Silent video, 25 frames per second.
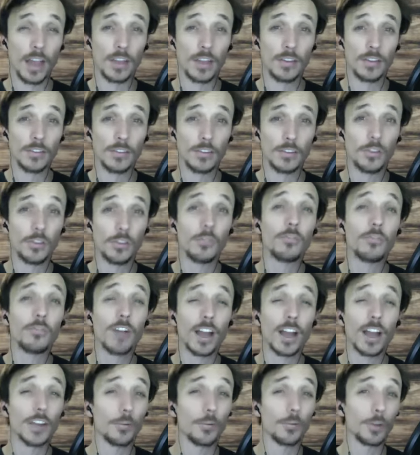you
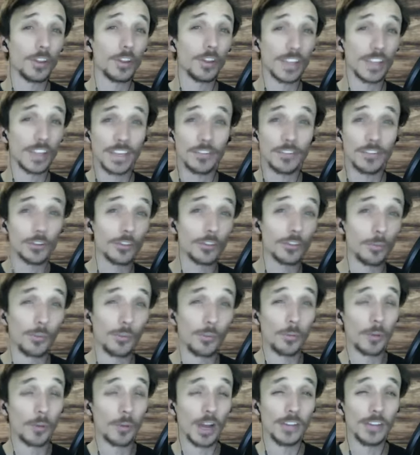find really give you some
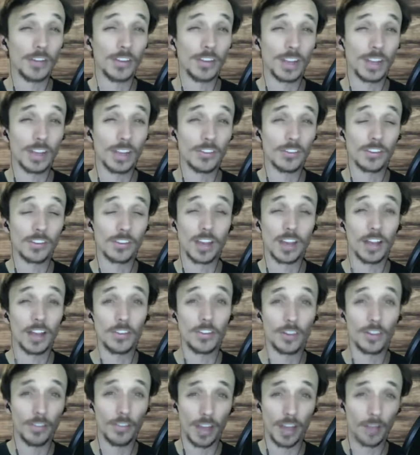surprising
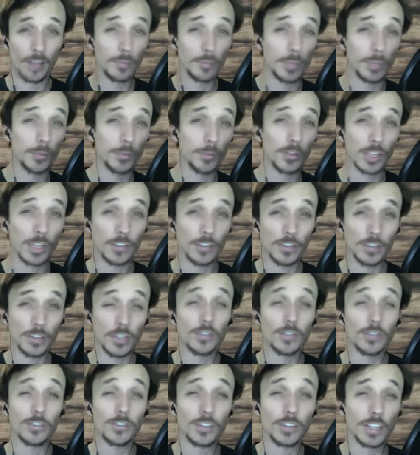insights and that people can
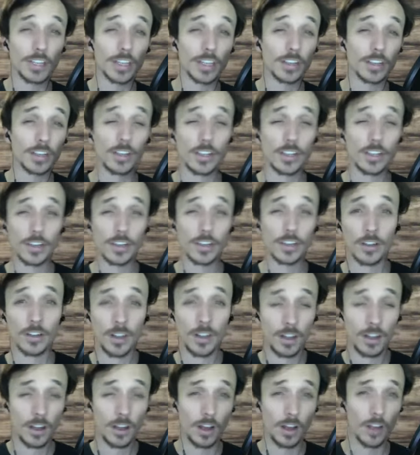use to get clear
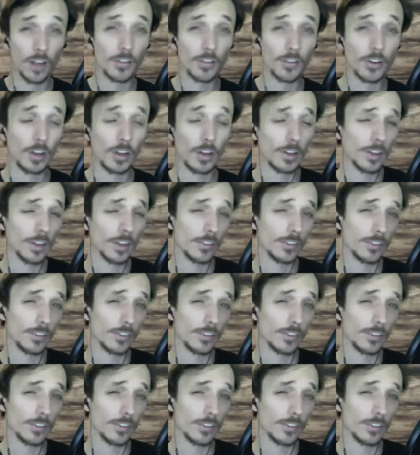on their audience today?